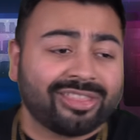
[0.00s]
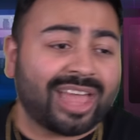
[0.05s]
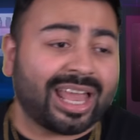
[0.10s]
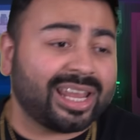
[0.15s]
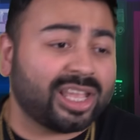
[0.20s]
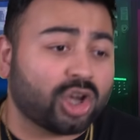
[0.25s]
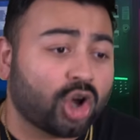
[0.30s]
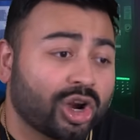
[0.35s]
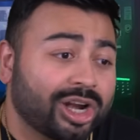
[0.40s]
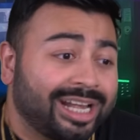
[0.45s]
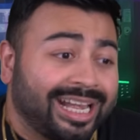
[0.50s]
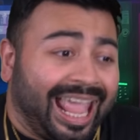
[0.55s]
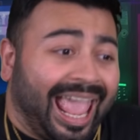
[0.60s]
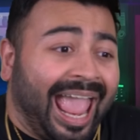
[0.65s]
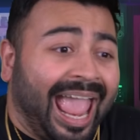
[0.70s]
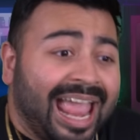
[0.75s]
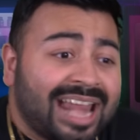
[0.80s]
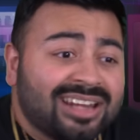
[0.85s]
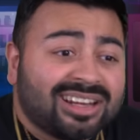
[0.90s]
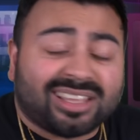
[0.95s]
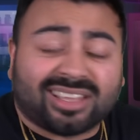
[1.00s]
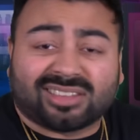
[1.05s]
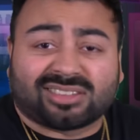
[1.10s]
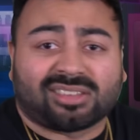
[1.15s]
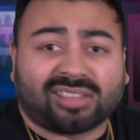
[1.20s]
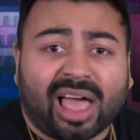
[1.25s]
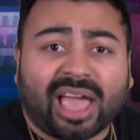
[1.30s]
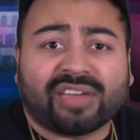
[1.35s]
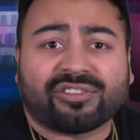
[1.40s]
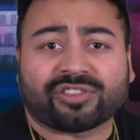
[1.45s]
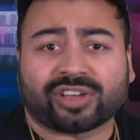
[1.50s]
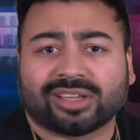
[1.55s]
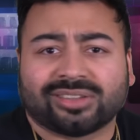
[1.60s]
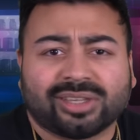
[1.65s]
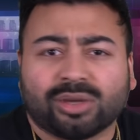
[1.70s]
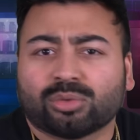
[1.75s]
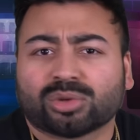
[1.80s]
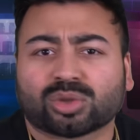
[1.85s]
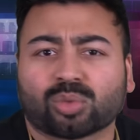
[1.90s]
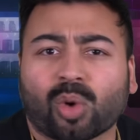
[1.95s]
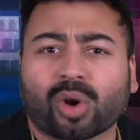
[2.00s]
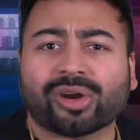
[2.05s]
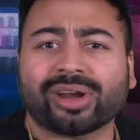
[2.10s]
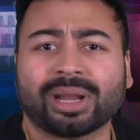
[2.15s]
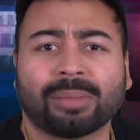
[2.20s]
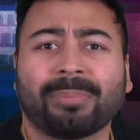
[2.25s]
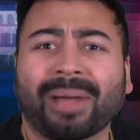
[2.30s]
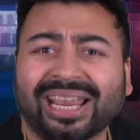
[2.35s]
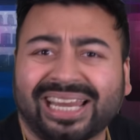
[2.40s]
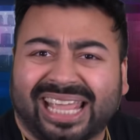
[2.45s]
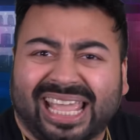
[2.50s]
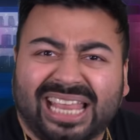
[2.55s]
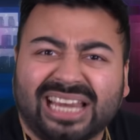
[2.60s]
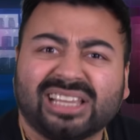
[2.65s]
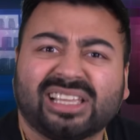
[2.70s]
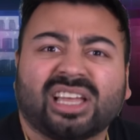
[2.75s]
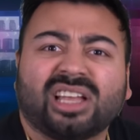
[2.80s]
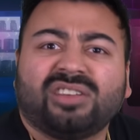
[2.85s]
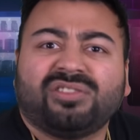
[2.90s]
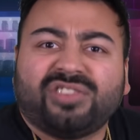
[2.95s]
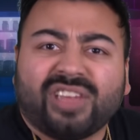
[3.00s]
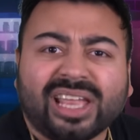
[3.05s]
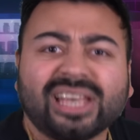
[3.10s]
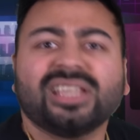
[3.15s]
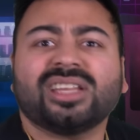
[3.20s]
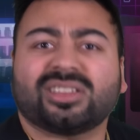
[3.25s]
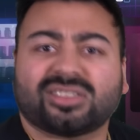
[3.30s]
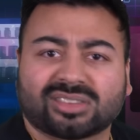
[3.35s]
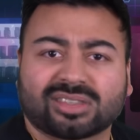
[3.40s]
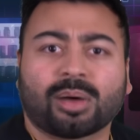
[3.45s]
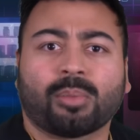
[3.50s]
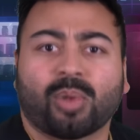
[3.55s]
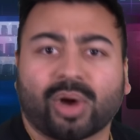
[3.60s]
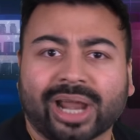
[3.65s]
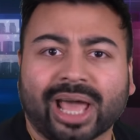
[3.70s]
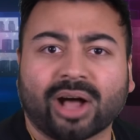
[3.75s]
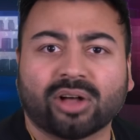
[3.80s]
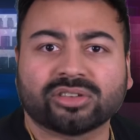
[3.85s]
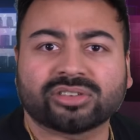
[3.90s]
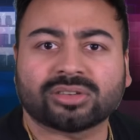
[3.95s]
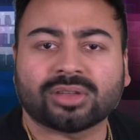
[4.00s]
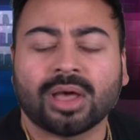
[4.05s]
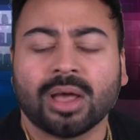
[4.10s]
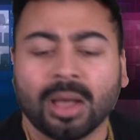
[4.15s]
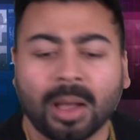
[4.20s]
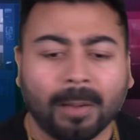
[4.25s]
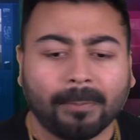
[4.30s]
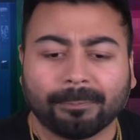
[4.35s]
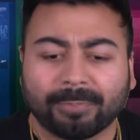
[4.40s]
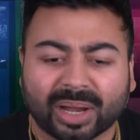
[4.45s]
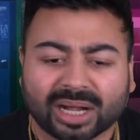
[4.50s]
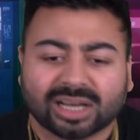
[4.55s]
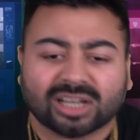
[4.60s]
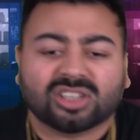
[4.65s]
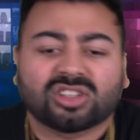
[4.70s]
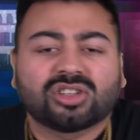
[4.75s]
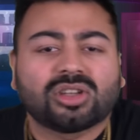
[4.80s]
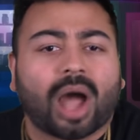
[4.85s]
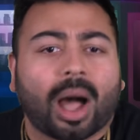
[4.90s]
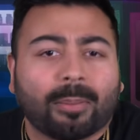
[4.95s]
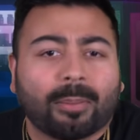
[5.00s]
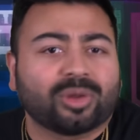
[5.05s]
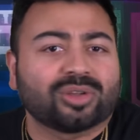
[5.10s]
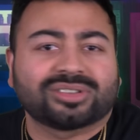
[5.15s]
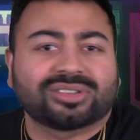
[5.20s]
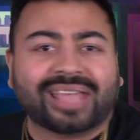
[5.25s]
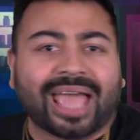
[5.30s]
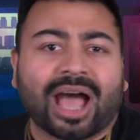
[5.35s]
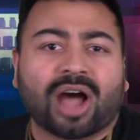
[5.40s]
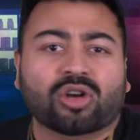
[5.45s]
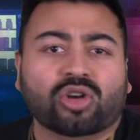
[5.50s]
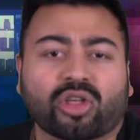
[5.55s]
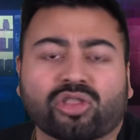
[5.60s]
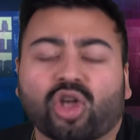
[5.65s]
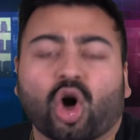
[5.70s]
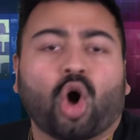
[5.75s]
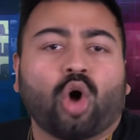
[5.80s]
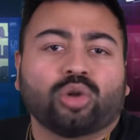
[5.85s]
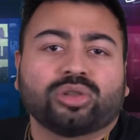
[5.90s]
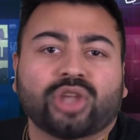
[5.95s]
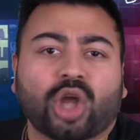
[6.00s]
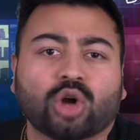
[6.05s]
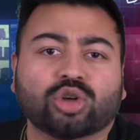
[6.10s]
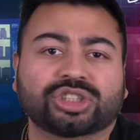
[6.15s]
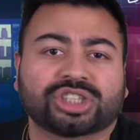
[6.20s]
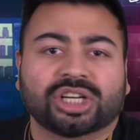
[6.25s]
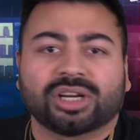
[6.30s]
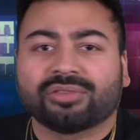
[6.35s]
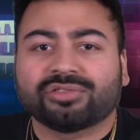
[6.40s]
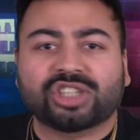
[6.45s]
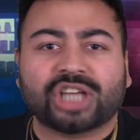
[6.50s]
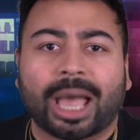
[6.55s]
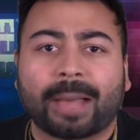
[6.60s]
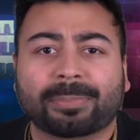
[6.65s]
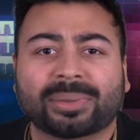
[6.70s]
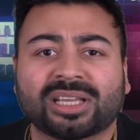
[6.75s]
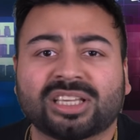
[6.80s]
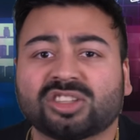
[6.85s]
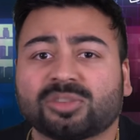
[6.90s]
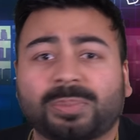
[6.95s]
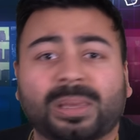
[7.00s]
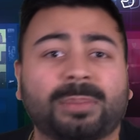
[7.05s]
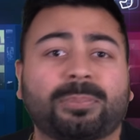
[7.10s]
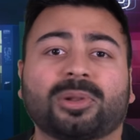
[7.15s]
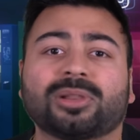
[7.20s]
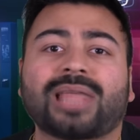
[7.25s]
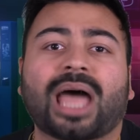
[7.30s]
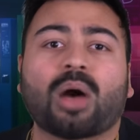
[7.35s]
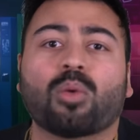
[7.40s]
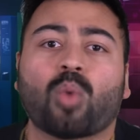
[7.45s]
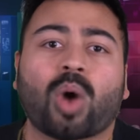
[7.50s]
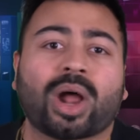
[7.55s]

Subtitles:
that he couldn't end his life because he was worried it might inconvenience someone else, but it doubles down on the whole notion of Japanese people not